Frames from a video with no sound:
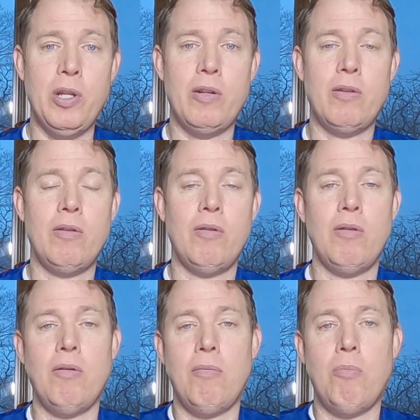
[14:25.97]
but
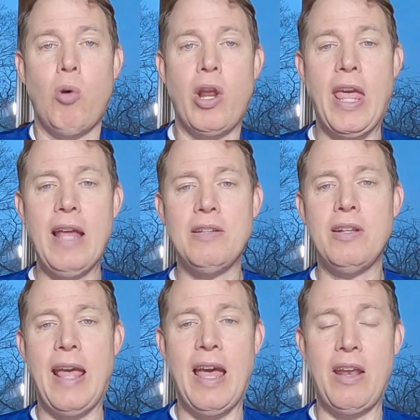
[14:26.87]

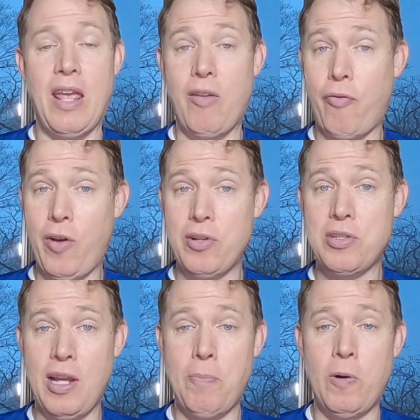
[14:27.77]
Morianton had a fierce
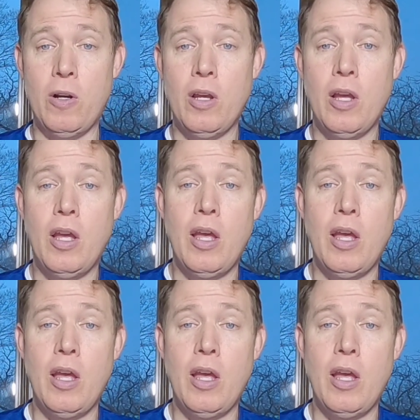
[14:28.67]
temper,